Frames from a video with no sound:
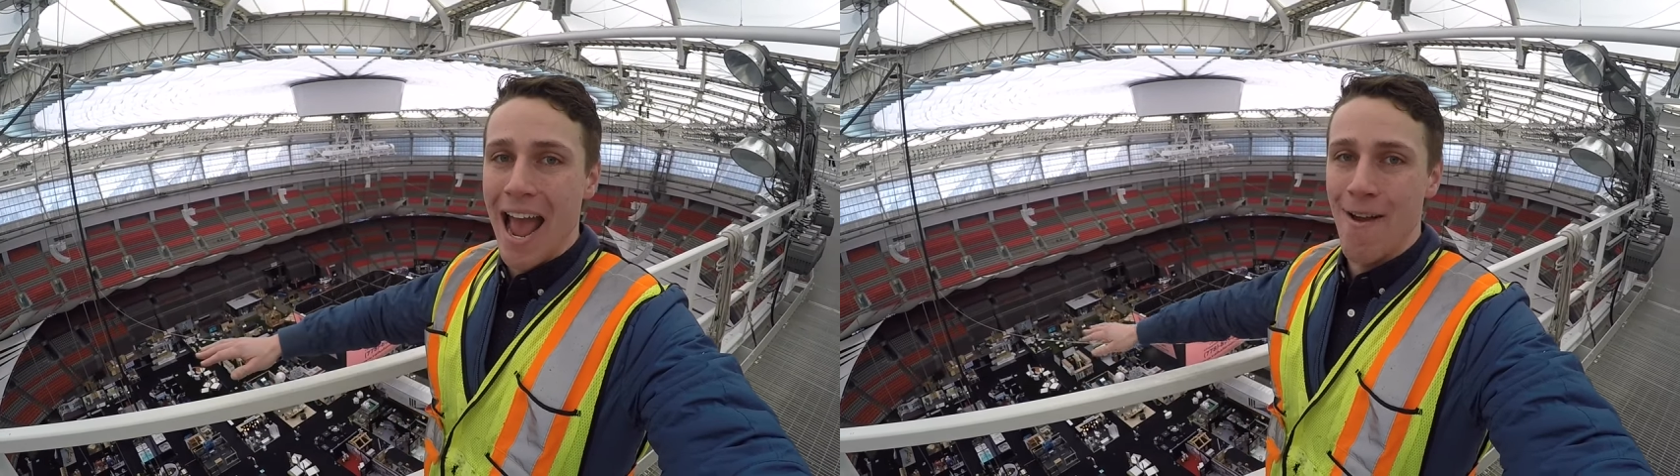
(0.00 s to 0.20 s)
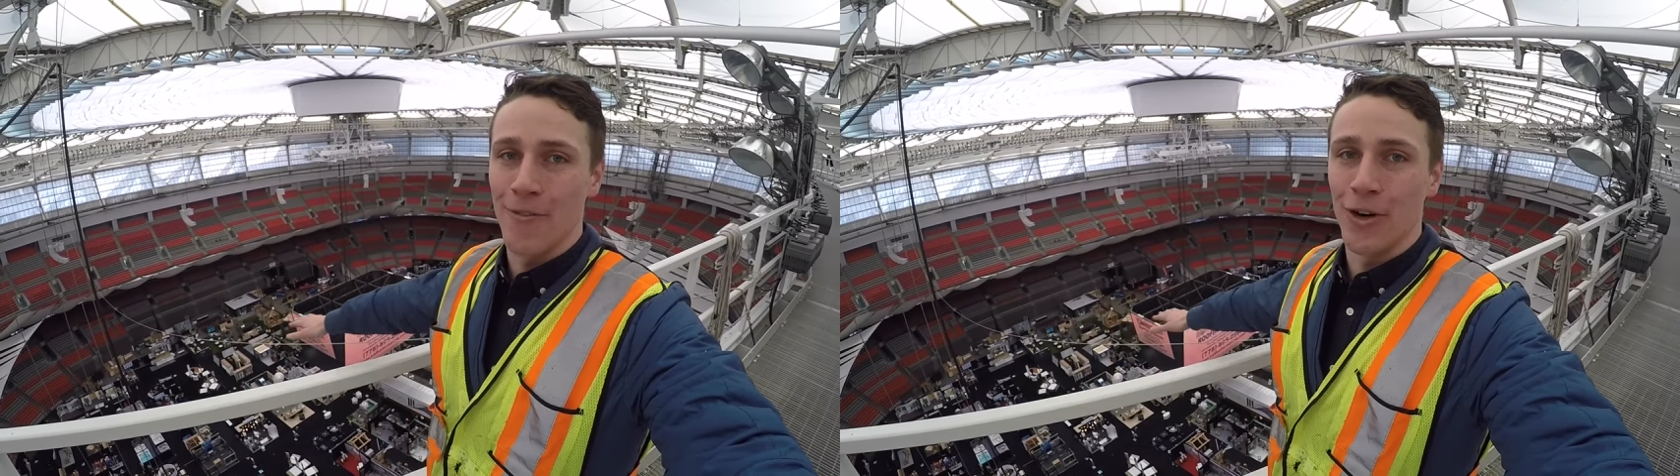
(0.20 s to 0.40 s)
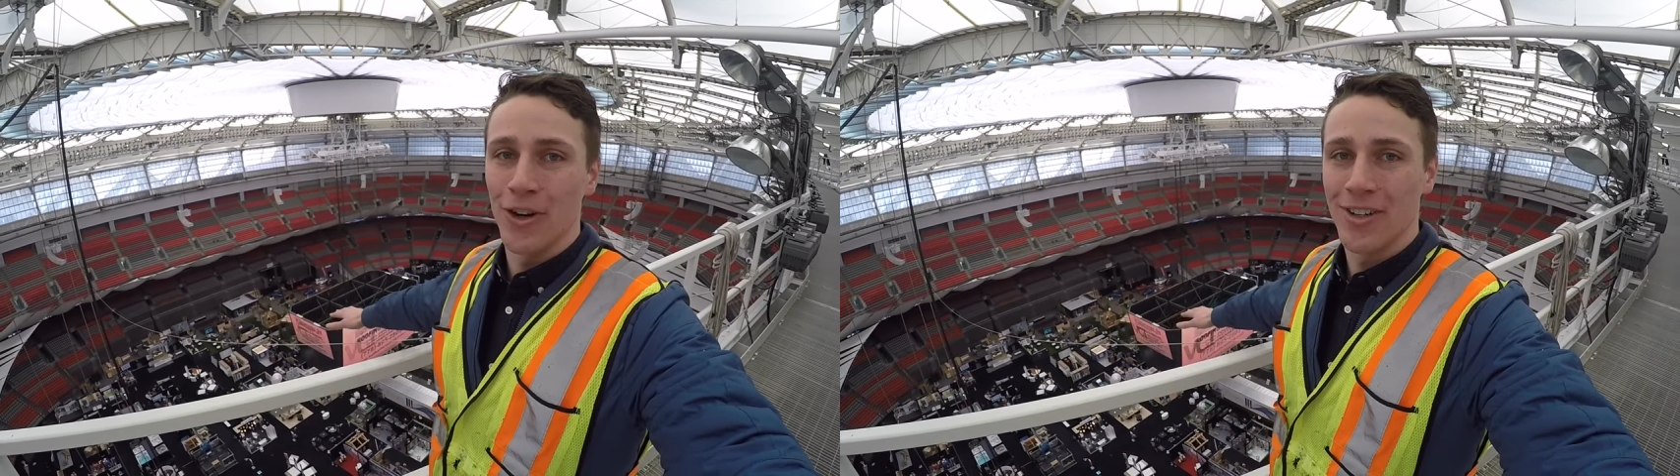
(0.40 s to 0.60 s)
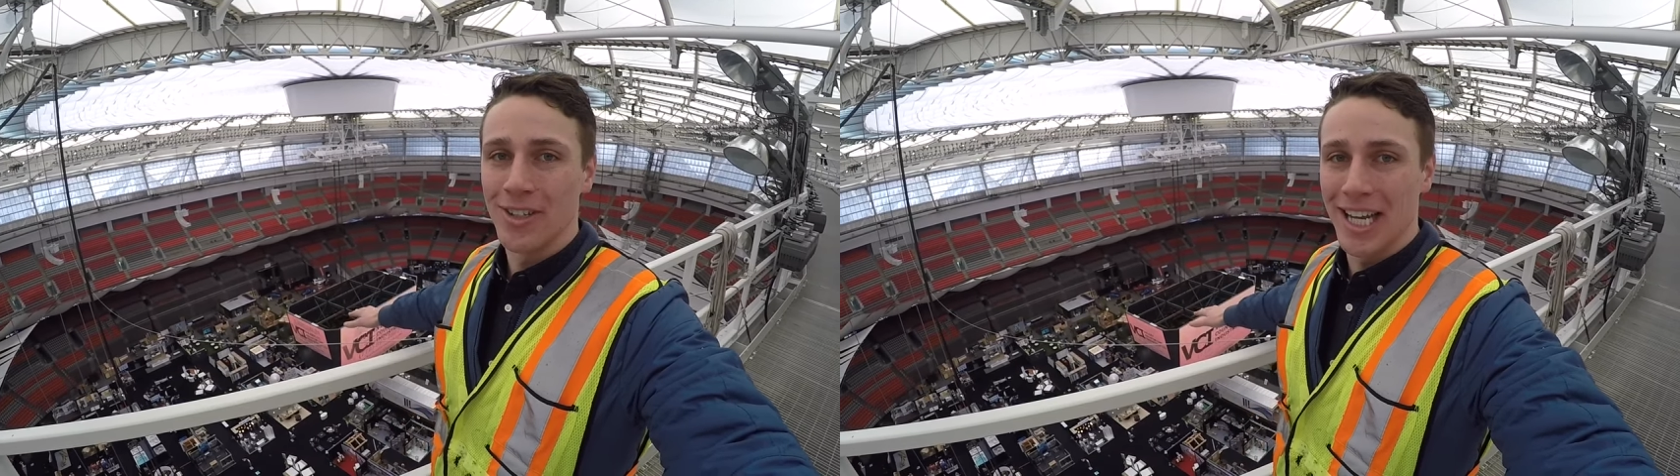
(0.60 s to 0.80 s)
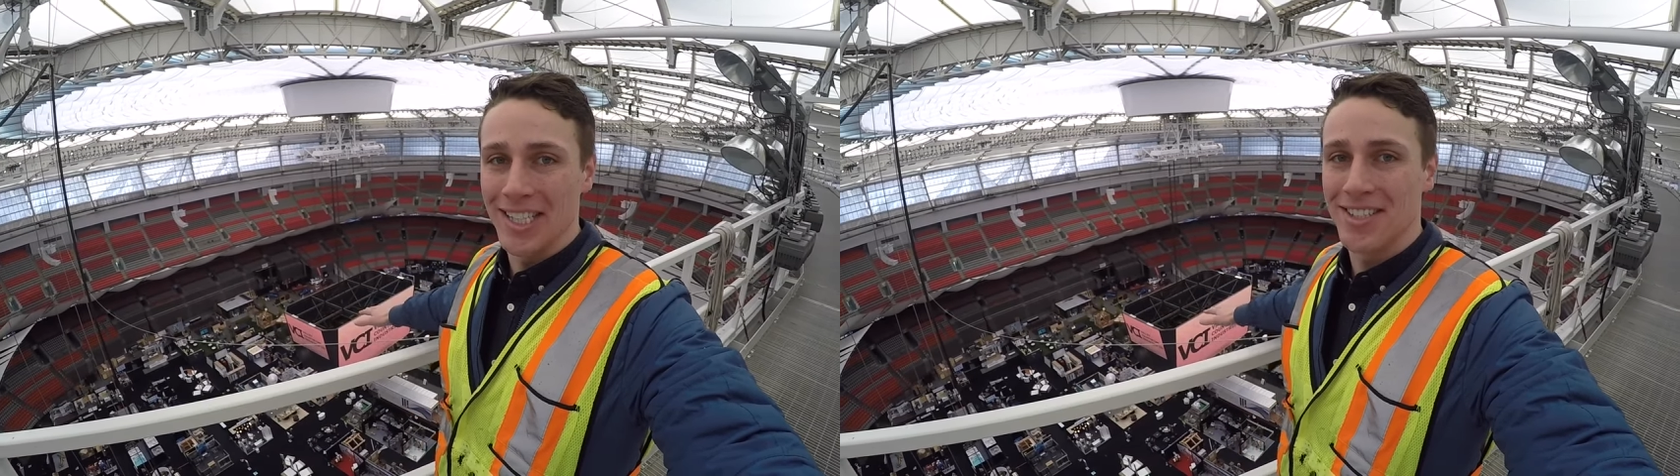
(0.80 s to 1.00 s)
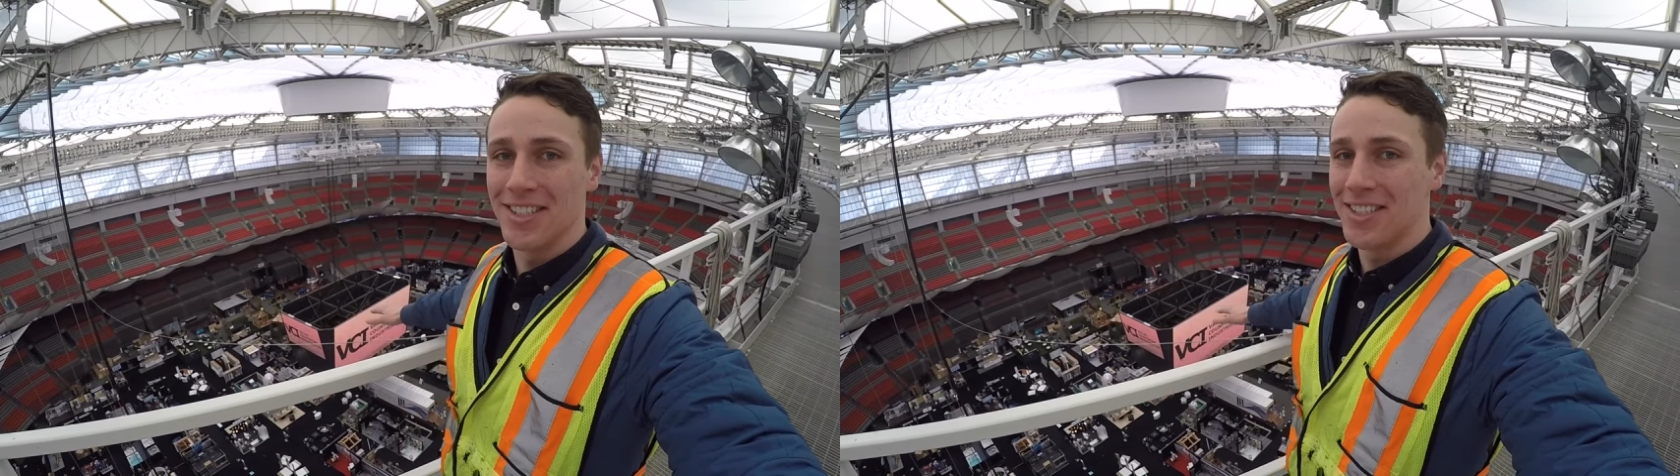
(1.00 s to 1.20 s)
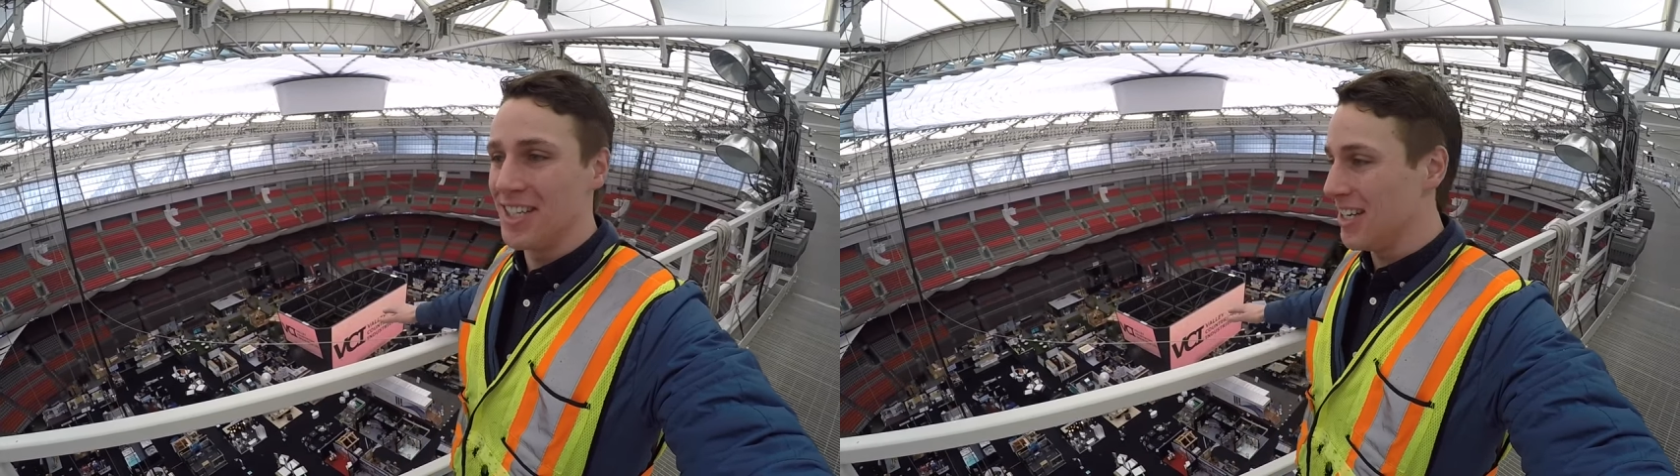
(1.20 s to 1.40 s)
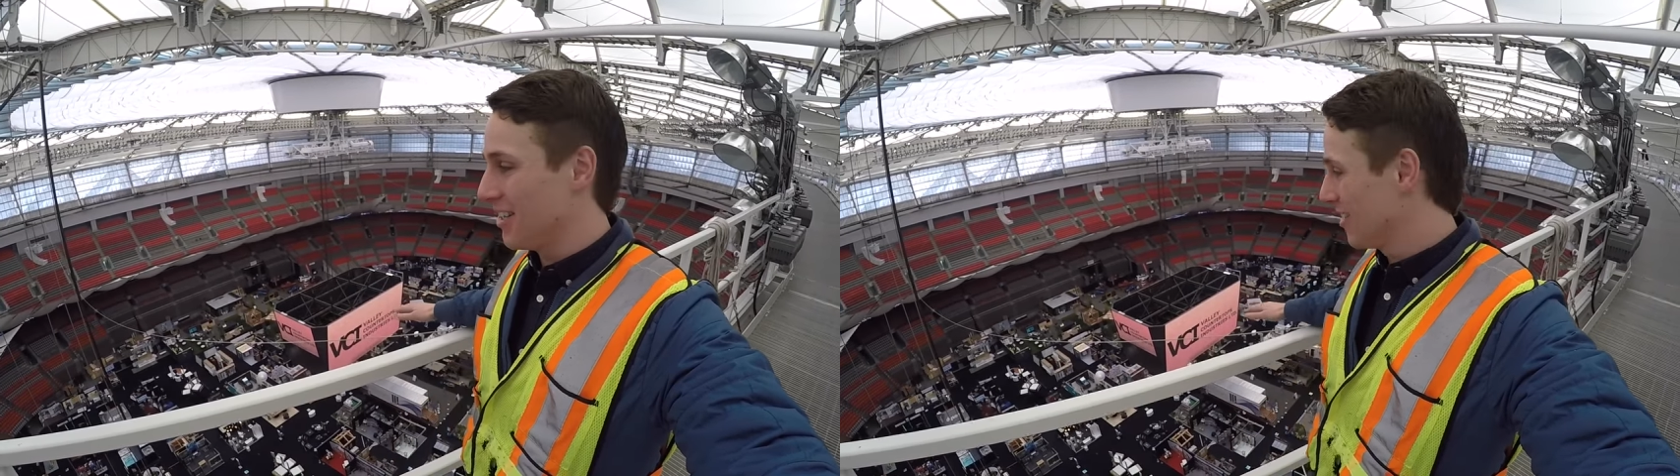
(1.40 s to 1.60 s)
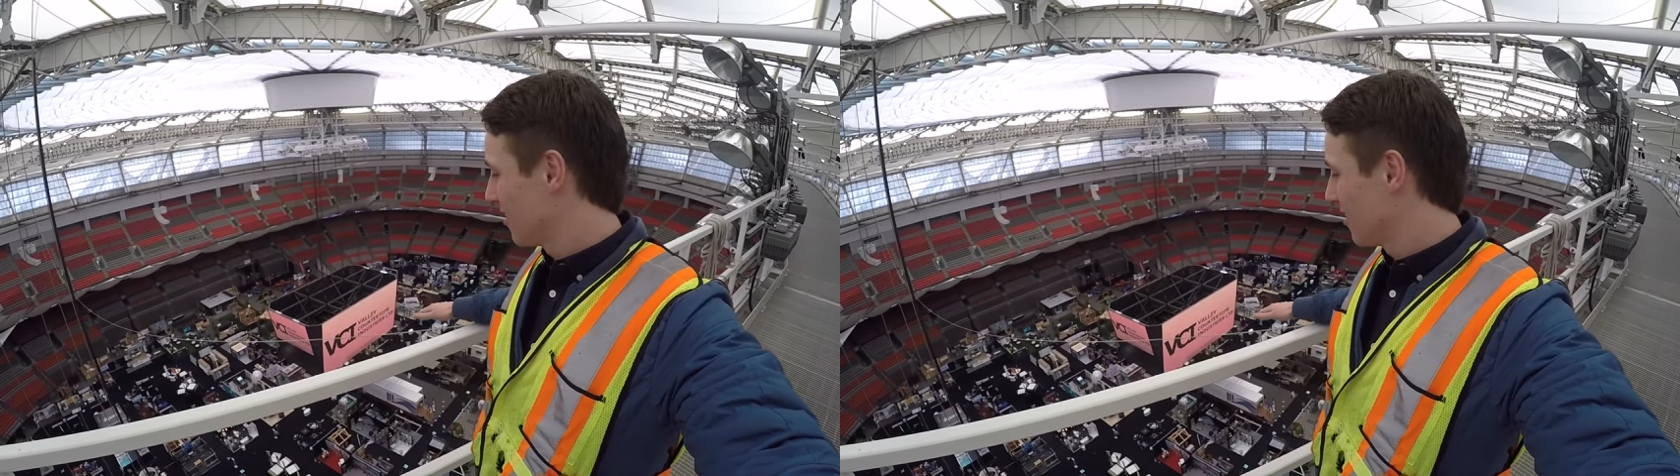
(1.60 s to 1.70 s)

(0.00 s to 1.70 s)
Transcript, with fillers: ever gets to see.